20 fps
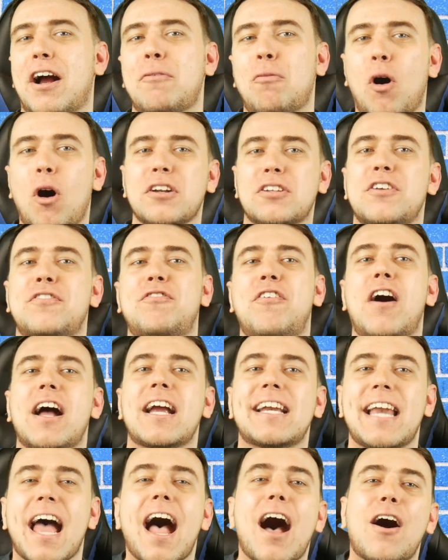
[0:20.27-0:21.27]
I, I want to
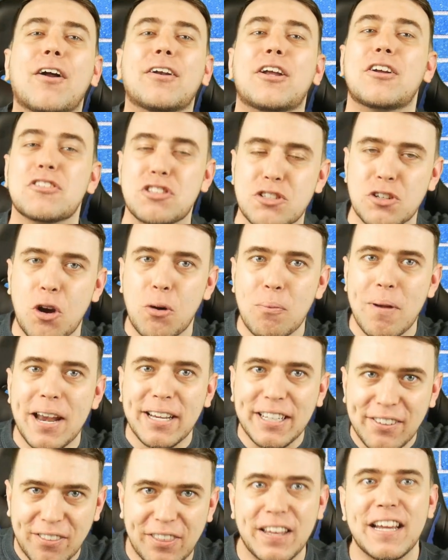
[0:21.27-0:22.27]
find out so
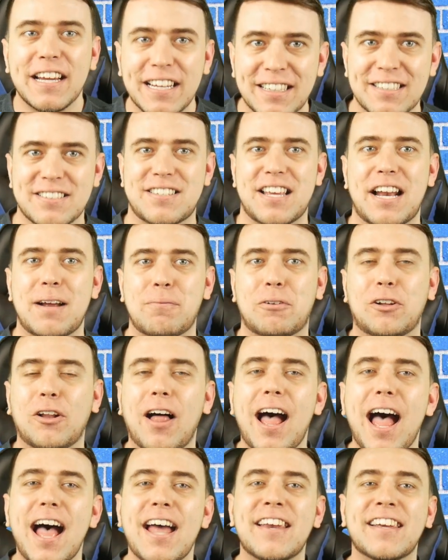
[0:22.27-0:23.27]
many things and I'm
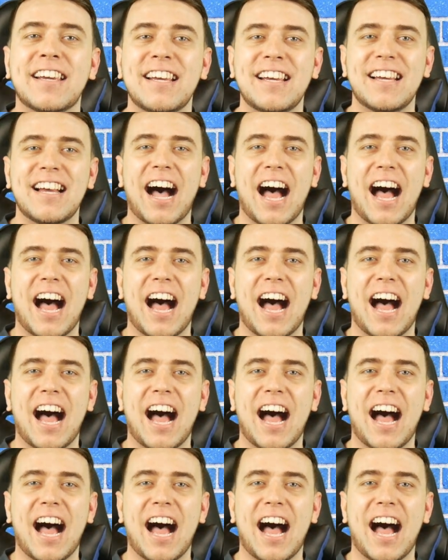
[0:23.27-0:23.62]
glad